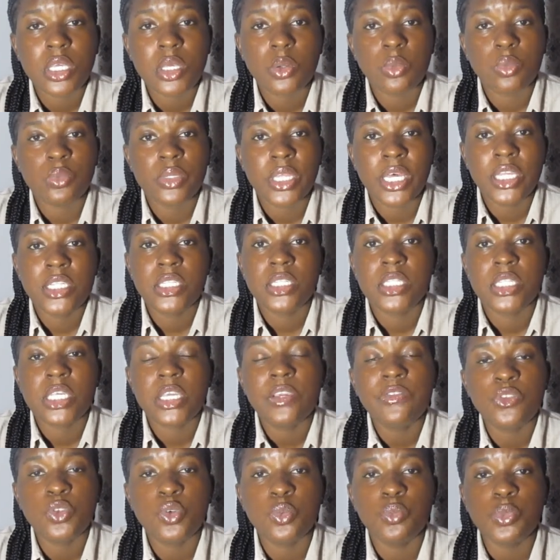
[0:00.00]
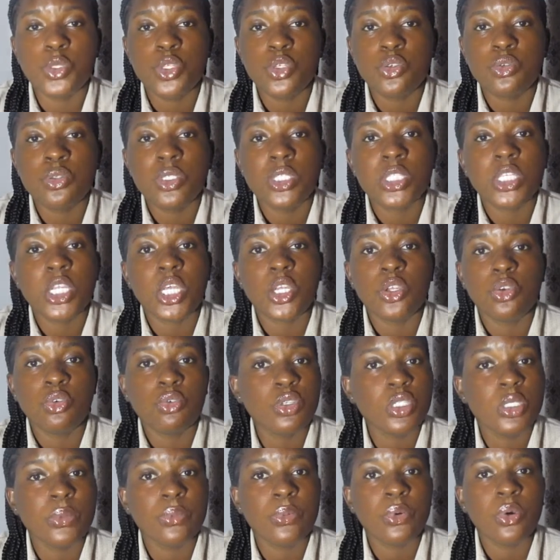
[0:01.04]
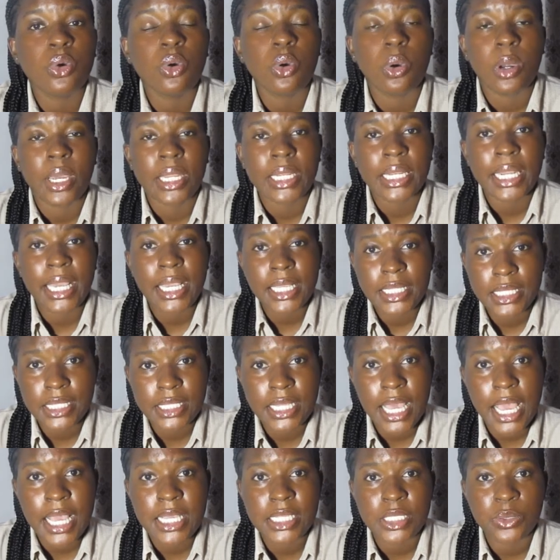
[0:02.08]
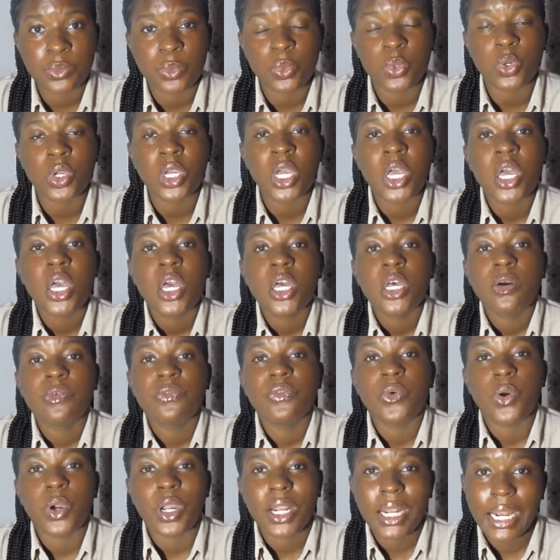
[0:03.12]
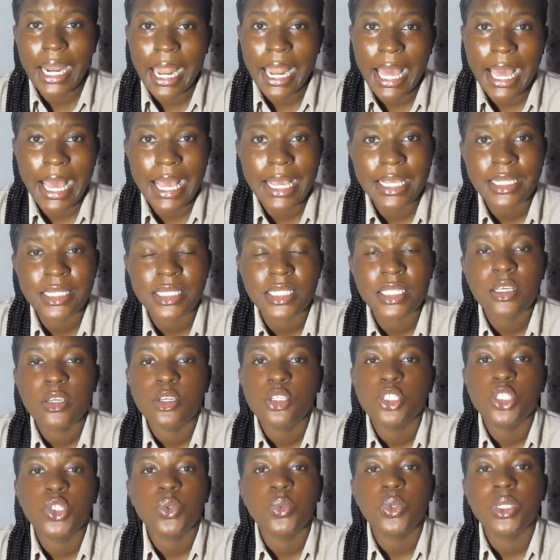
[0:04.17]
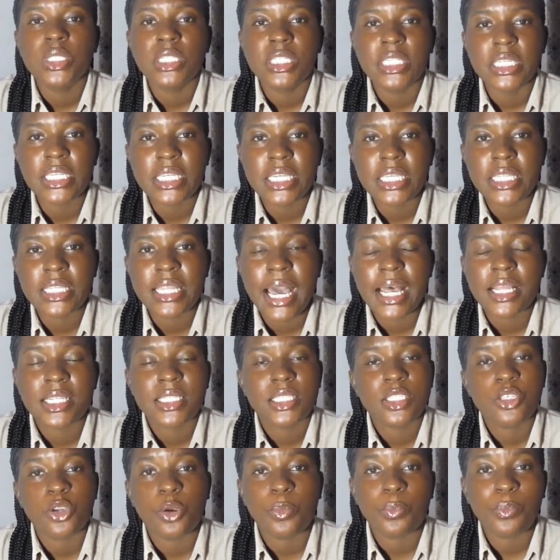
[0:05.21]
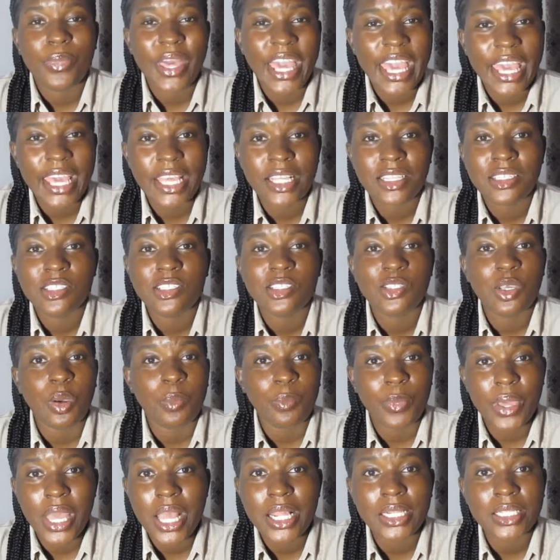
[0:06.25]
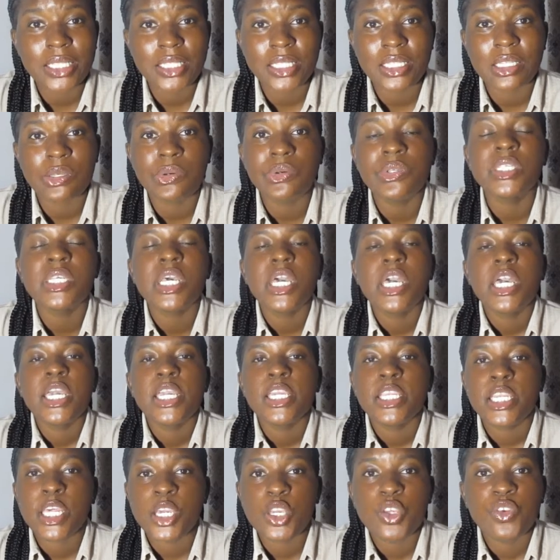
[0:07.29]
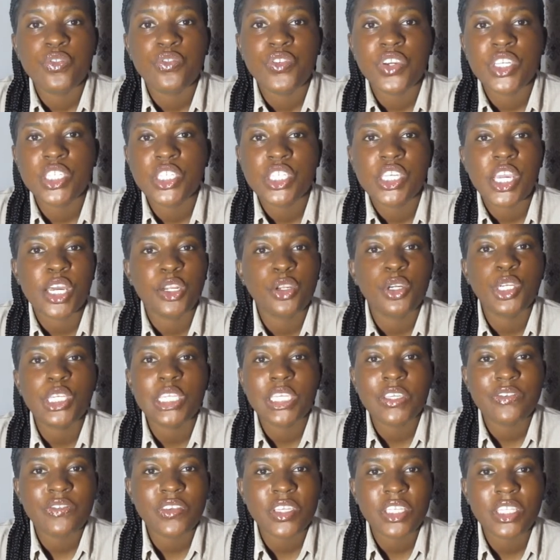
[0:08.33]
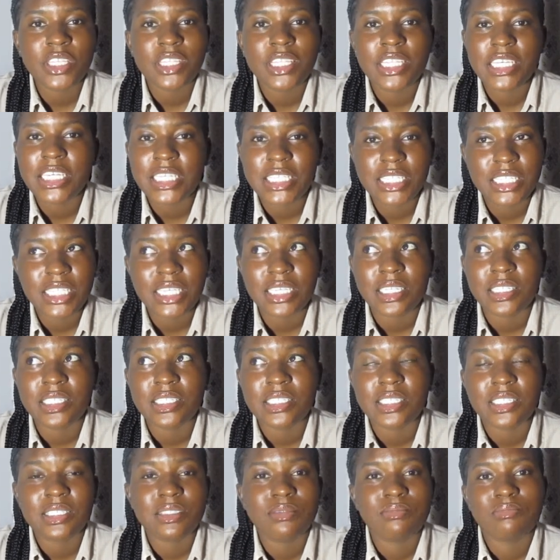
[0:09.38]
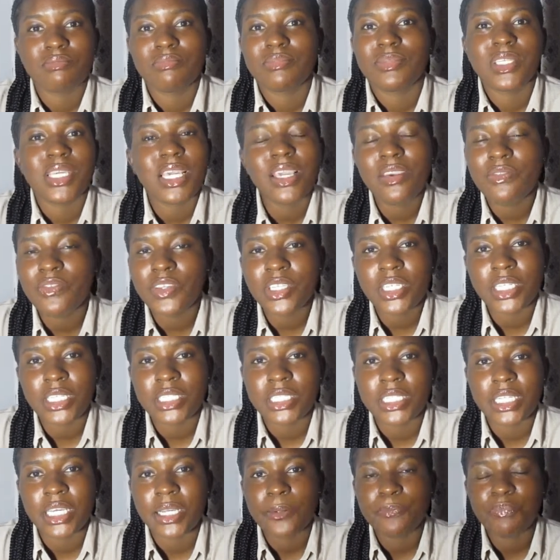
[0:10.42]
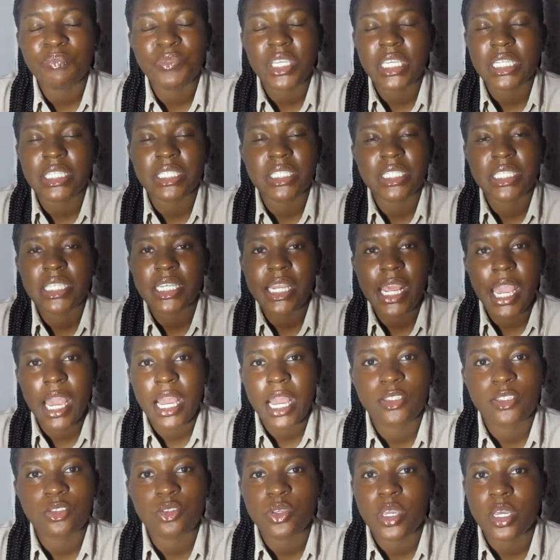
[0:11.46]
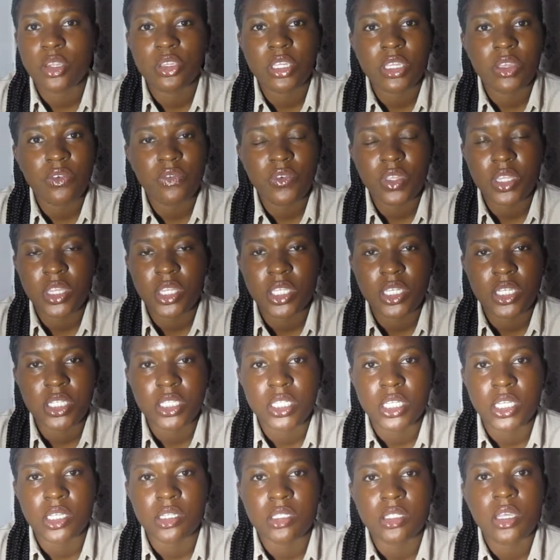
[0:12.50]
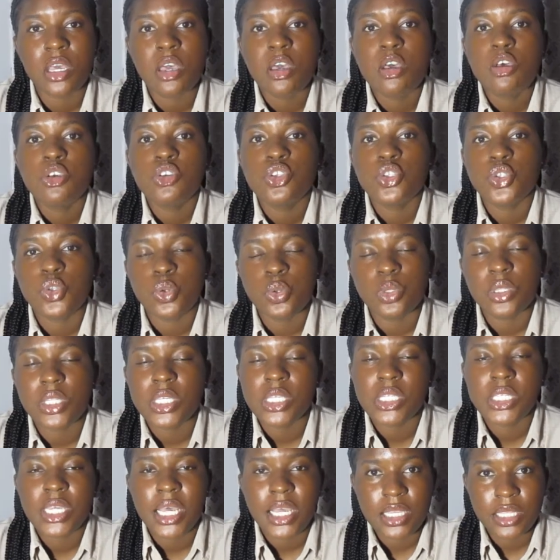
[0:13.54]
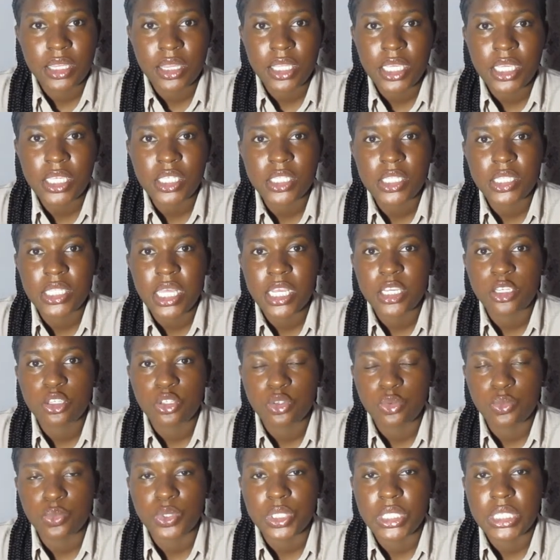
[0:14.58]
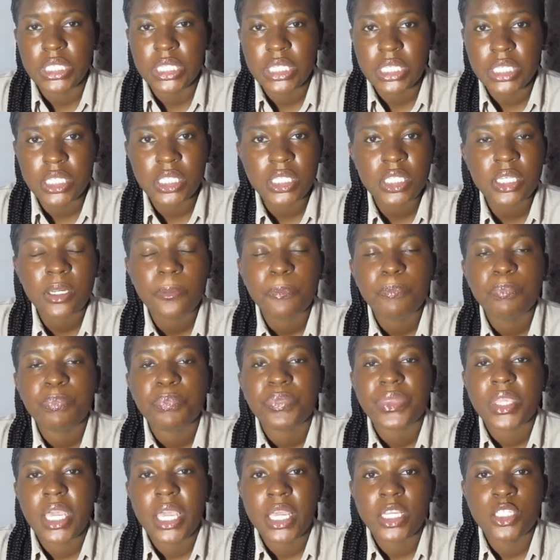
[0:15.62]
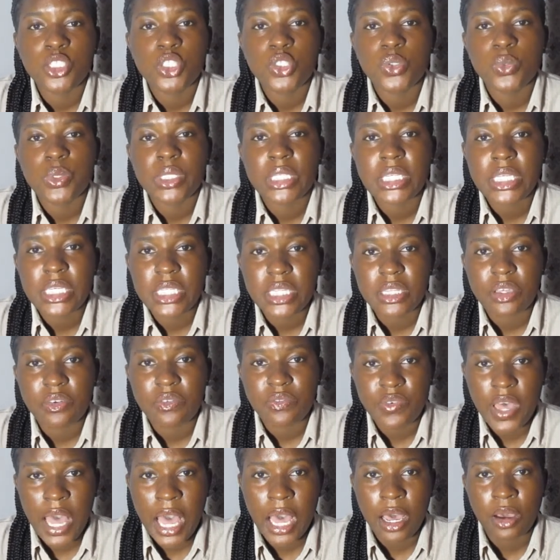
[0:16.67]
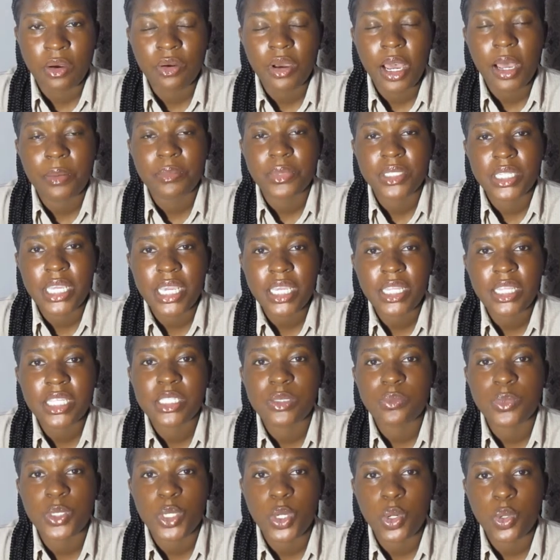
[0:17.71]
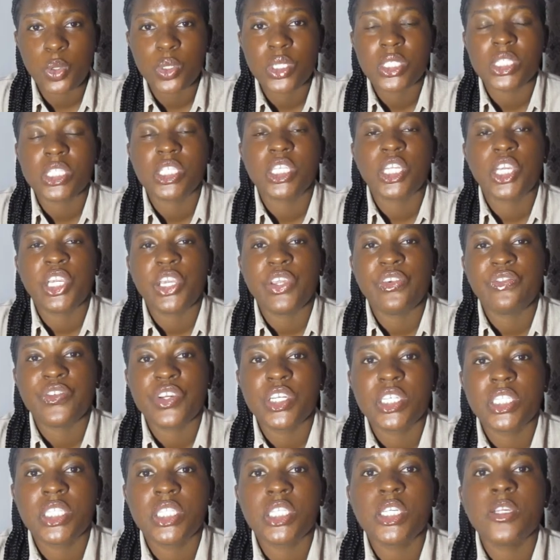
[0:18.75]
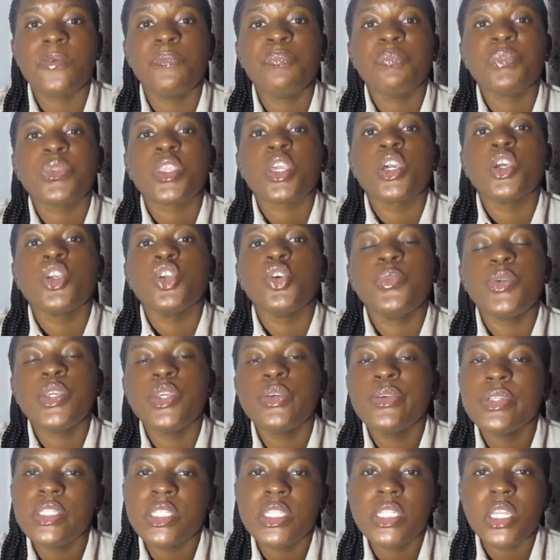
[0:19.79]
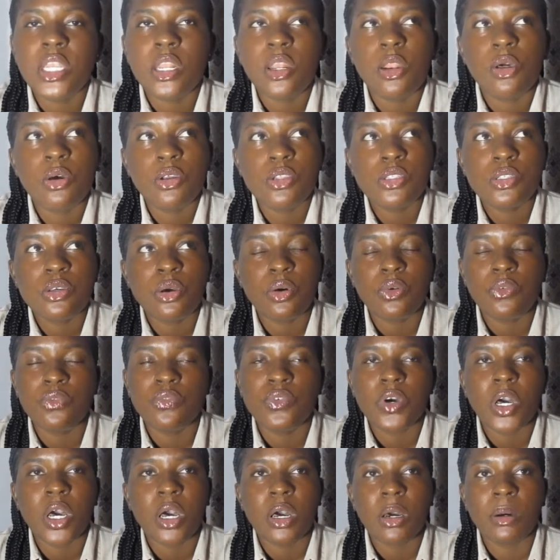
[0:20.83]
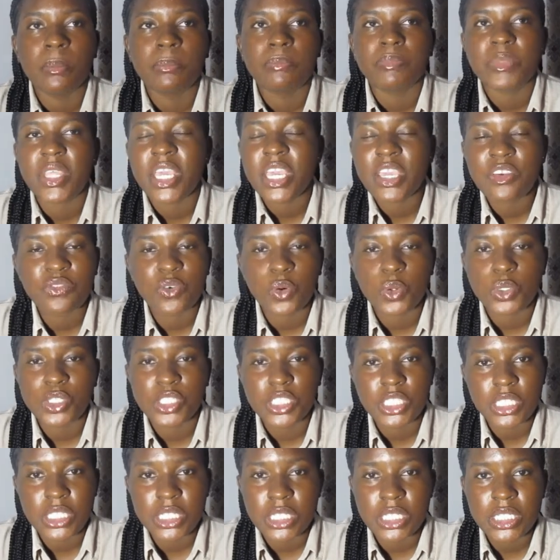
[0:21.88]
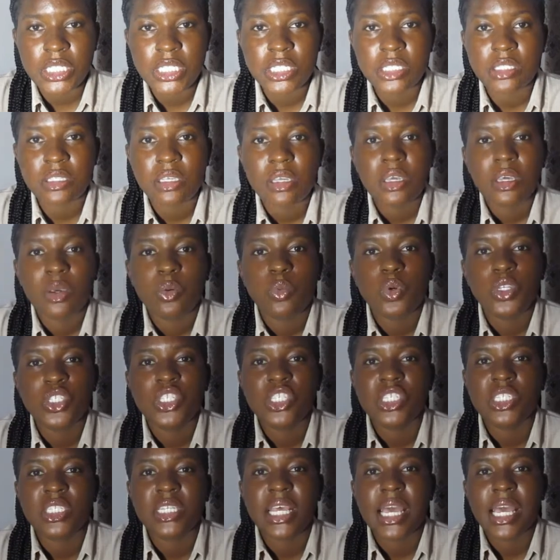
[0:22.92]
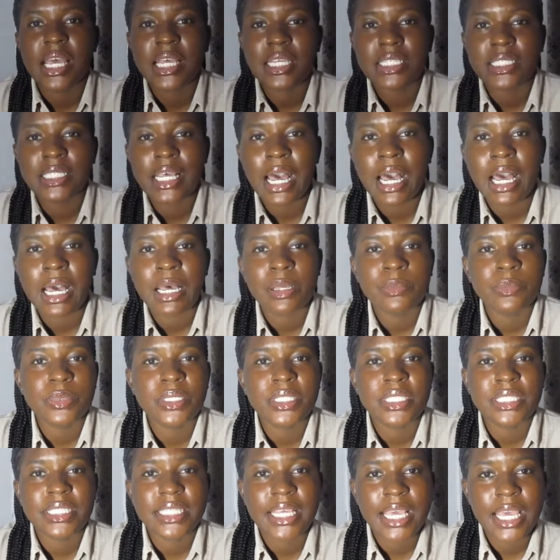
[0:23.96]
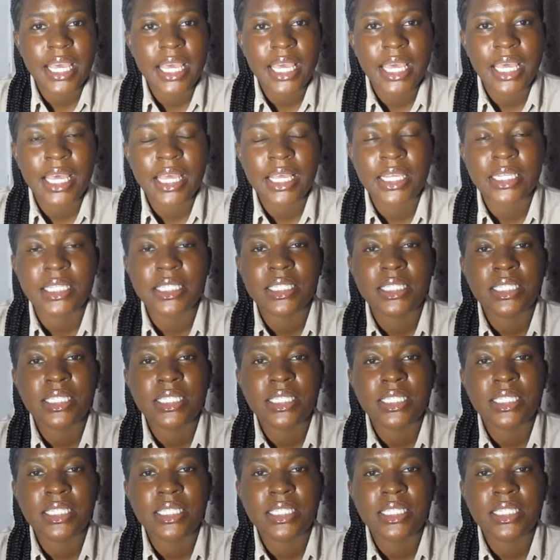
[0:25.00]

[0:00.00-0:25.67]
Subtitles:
That's if you'll be using a notebook or an exercise book for class. You would need that. Your pens, your pencils. In the university, you're not giving these things. Even in senior high you're not giving these things. So these are things that you would need. And you will need the file. I'm saying this because in the university you'll be using a lot of A4 sheets, which is exams, tests,